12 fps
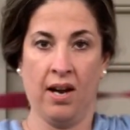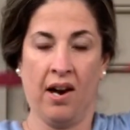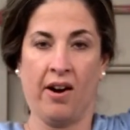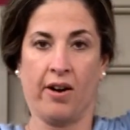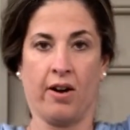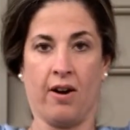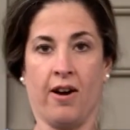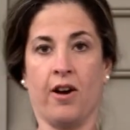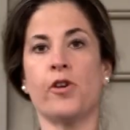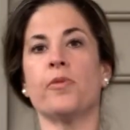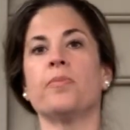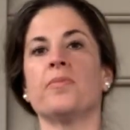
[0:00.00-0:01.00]
our
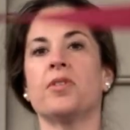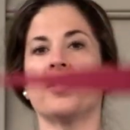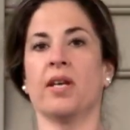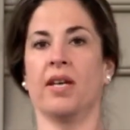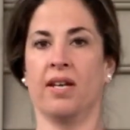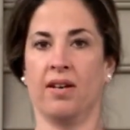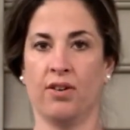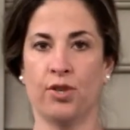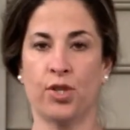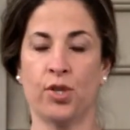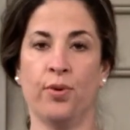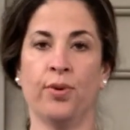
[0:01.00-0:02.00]
arms and our
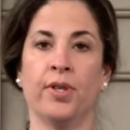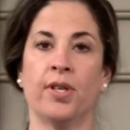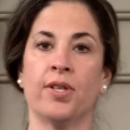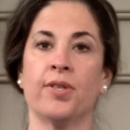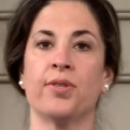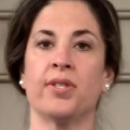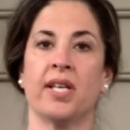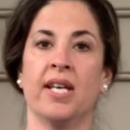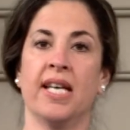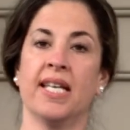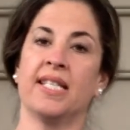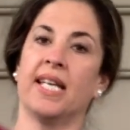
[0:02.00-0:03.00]
shoulders,
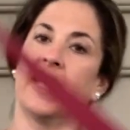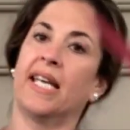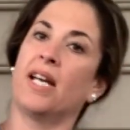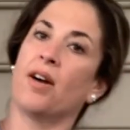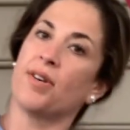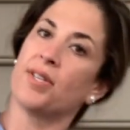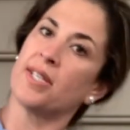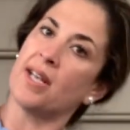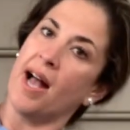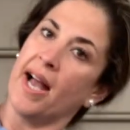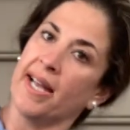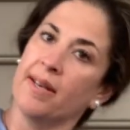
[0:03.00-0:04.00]
taking our
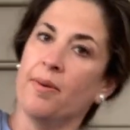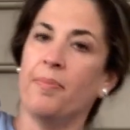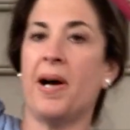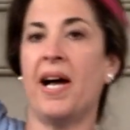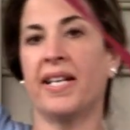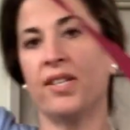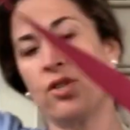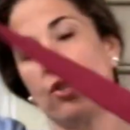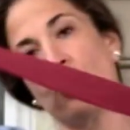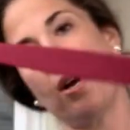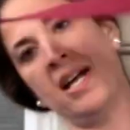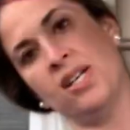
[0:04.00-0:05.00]
side body
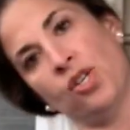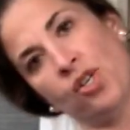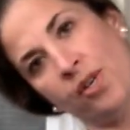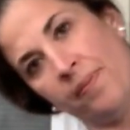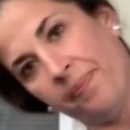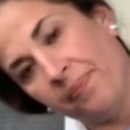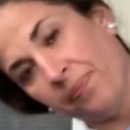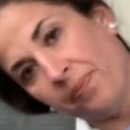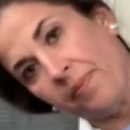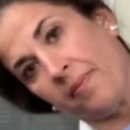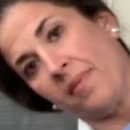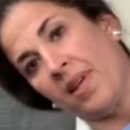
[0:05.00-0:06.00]
stretch,
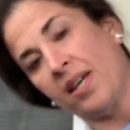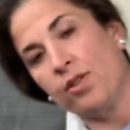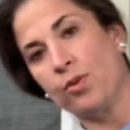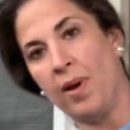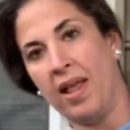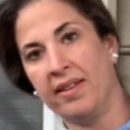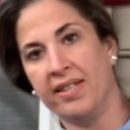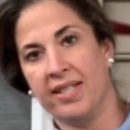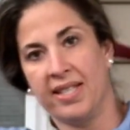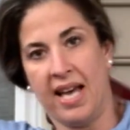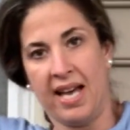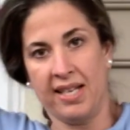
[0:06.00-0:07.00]
as well as
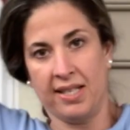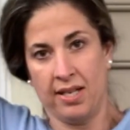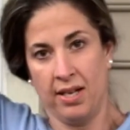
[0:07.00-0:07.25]
that